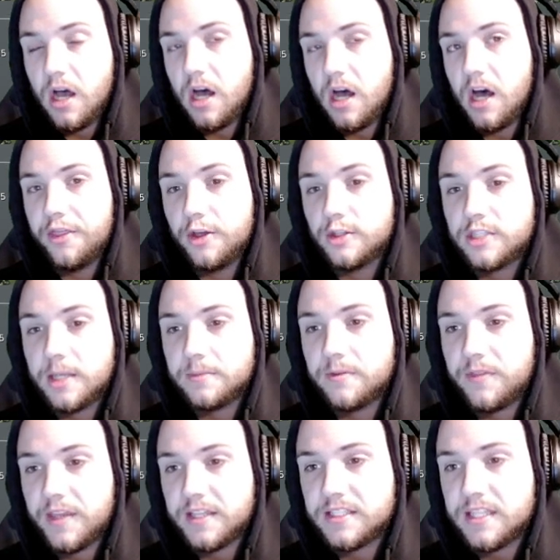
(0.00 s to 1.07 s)
those types
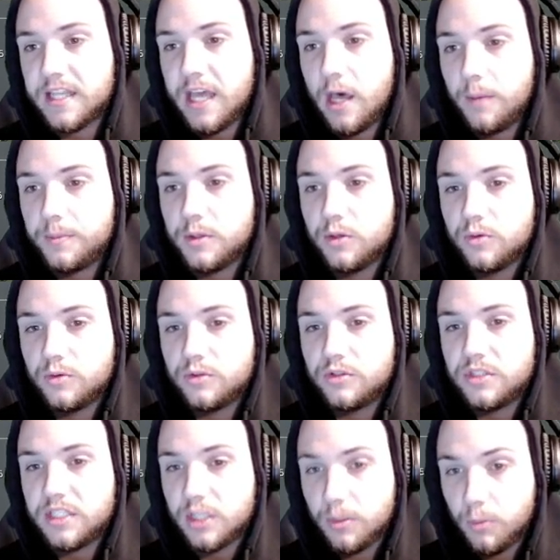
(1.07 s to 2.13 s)
of things can help you
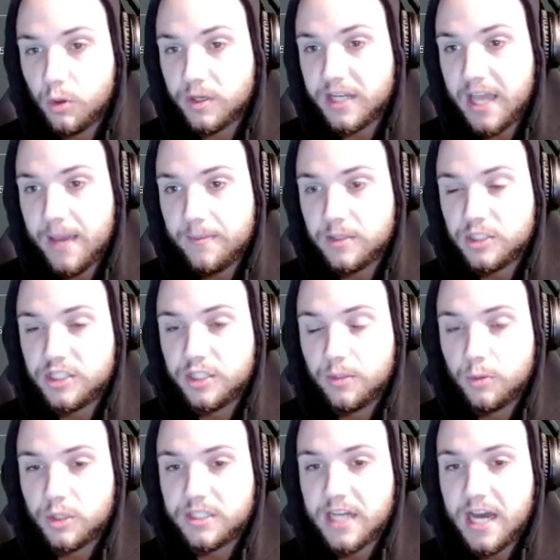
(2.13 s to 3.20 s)
deal more damage, deal
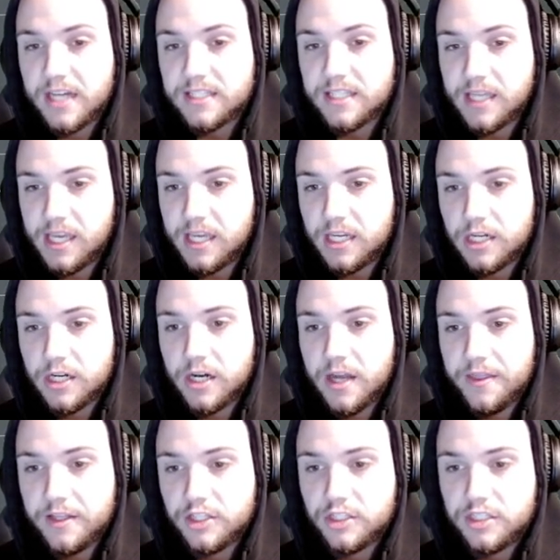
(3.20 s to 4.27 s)
more toxic here,
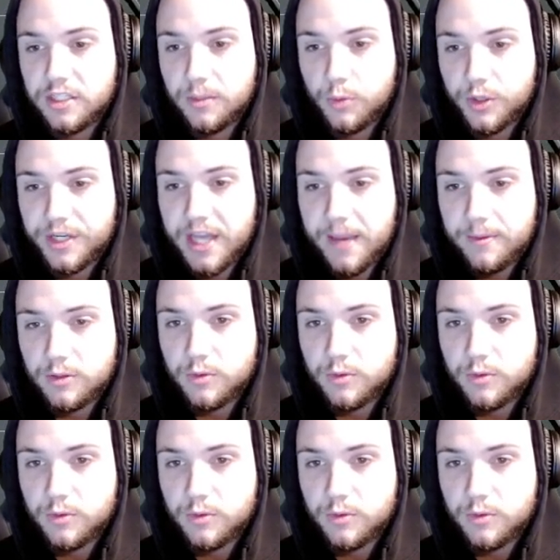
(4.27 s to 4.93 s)
and then just deal more damage when